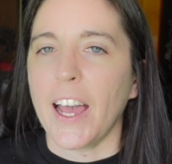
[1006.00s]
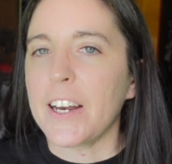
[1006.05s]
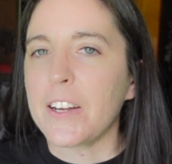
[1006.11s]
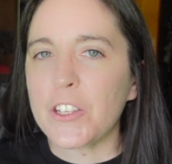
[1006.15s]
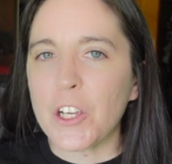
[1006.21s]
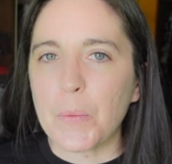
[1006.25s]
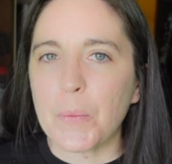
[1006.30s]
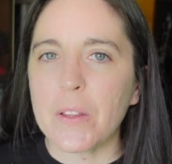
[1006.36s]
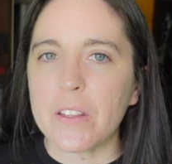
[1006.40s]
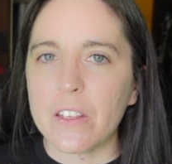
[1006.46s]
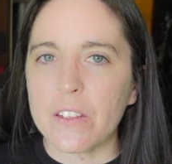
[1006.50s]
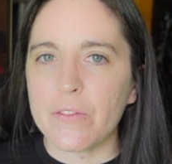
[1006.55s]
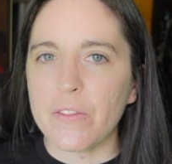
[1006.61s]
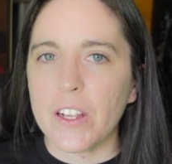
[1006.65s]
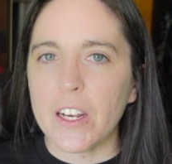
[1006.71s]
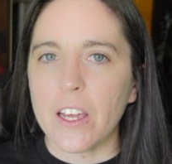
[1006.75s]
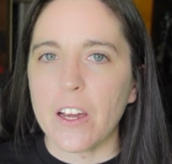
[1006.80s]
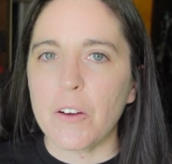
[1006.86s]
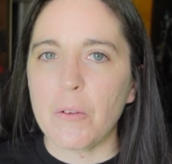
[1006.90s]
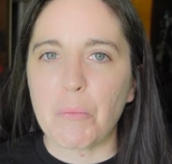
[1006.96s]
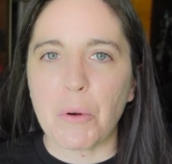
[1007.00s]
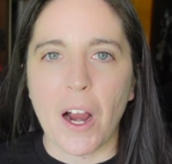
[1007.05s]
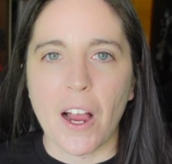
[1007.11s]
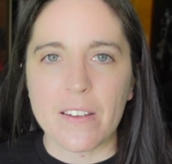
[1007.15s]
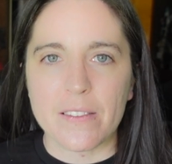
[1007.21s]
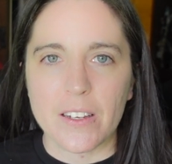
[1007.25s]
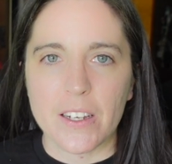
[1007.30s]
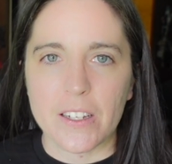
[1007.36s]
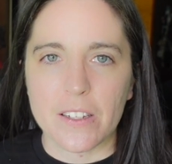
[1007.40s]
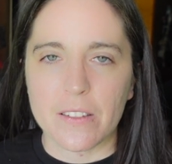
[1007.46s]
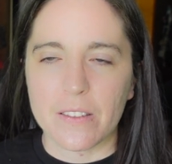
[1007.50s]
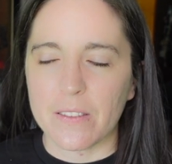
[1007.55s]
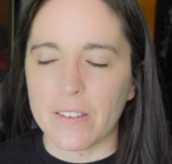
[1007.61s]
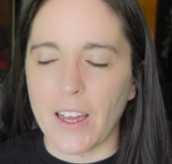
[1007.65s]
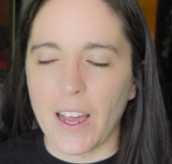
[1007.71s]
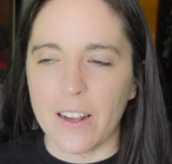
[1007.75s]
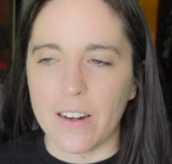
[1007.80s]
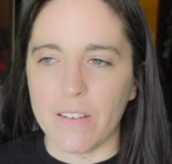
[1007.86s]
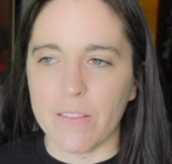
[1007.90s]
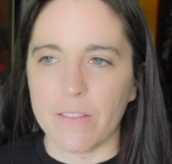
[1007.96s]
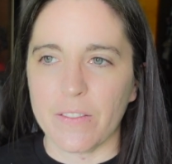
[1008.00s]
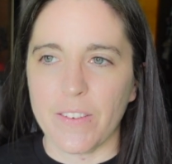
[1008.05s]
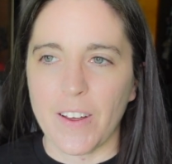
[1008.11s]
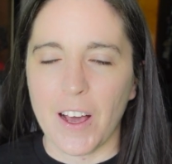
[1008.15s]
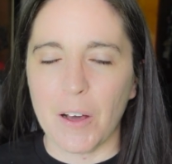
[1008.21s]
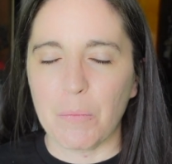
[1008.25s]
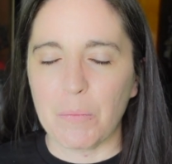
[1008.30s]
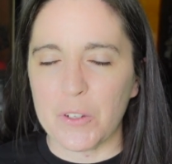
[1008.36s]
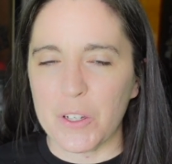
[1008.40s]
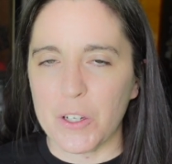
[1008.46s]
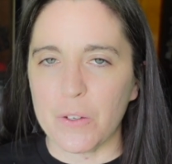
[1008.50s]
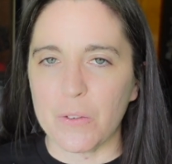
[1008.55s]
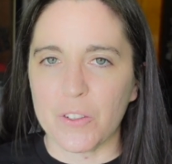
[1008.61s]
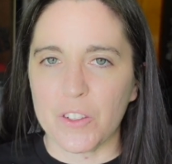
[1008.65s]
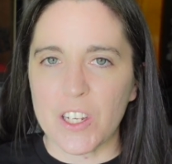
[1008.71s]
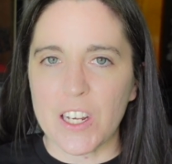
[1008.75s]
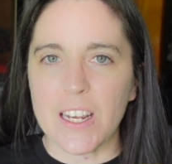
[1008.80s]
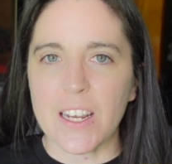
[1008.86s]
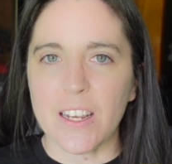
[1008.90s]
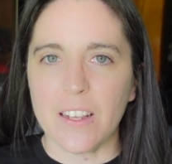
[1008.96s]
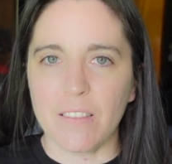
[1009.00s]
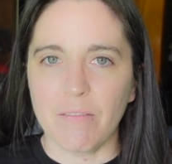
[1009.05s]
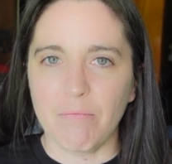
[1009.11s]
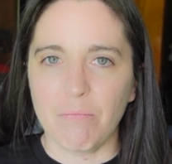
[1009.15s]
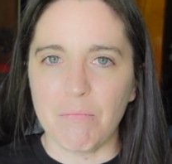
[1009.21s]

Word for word: I just hope that this video and process kind of helped you see